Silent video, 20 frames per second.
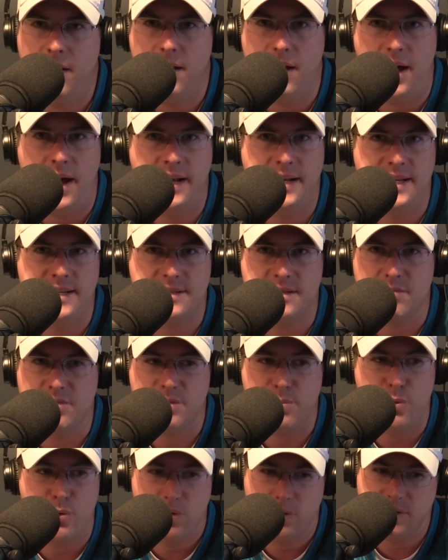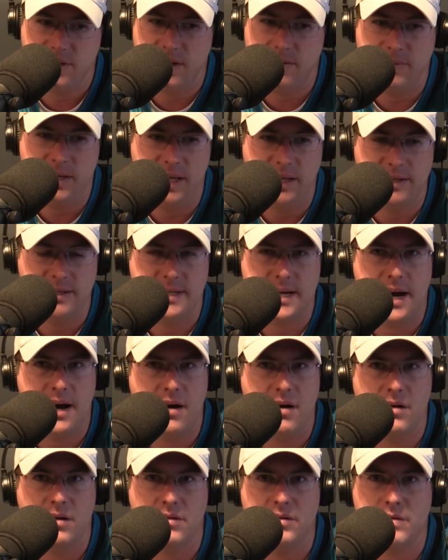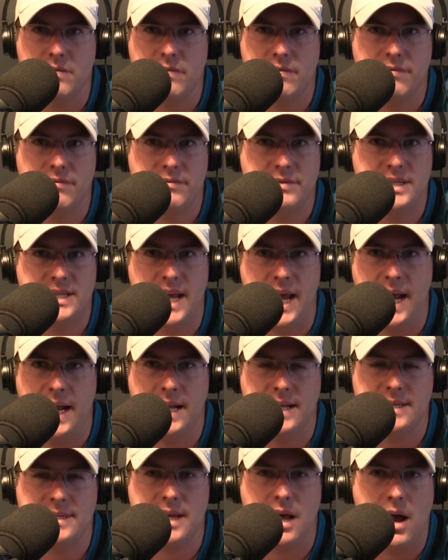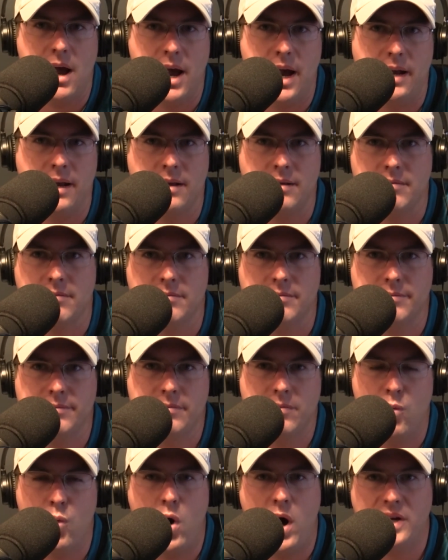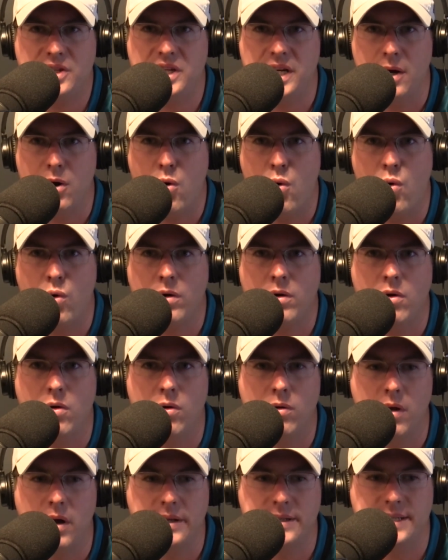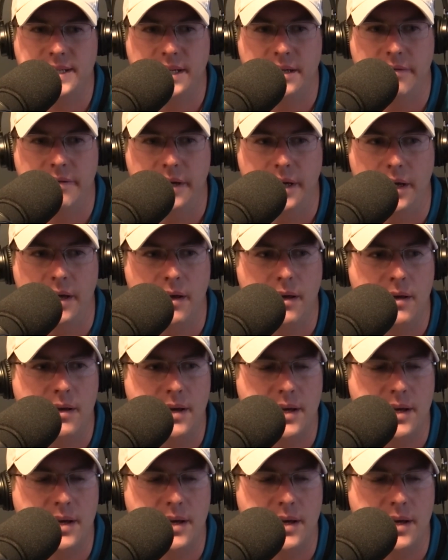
I need some sports. I'm getting tired of staying inside and watching cornhole on TV.